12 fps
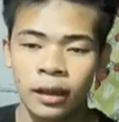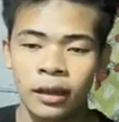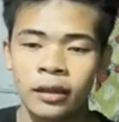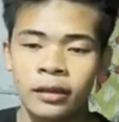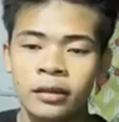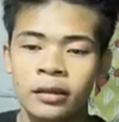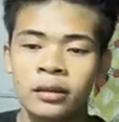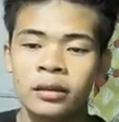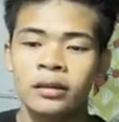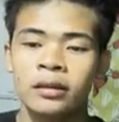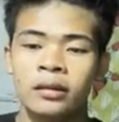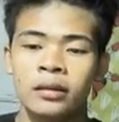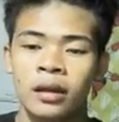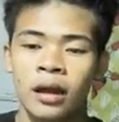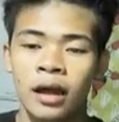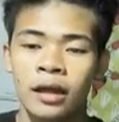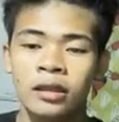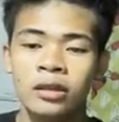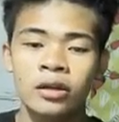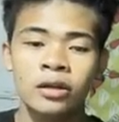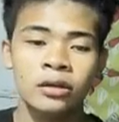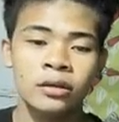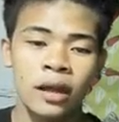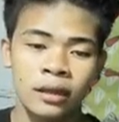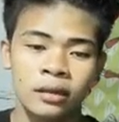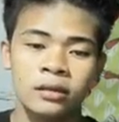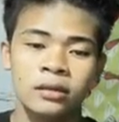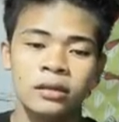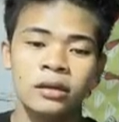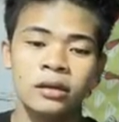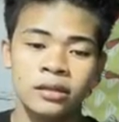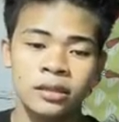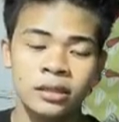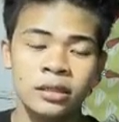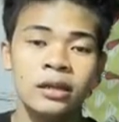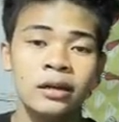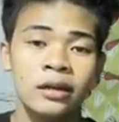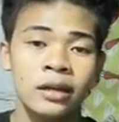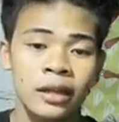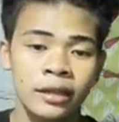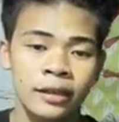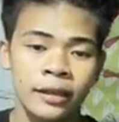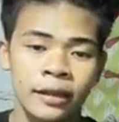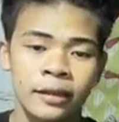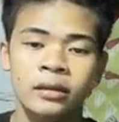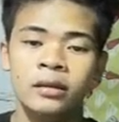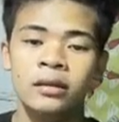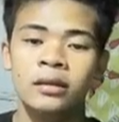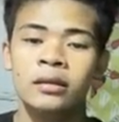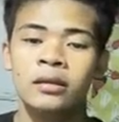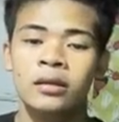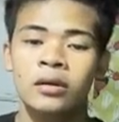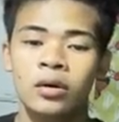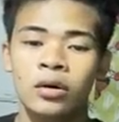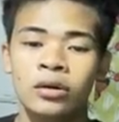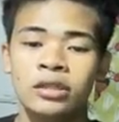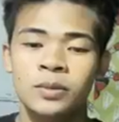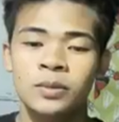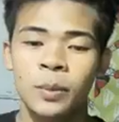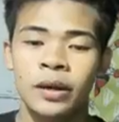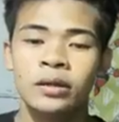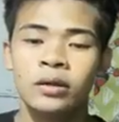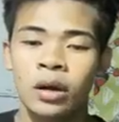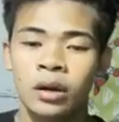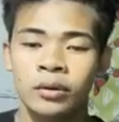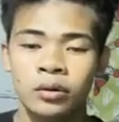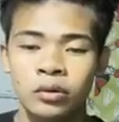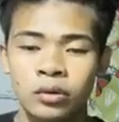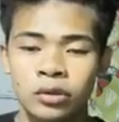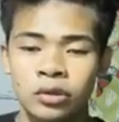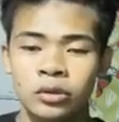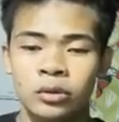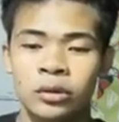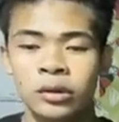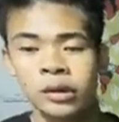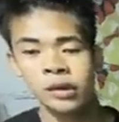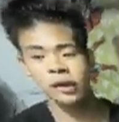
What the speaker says: and other that are still related or inspired to our culture.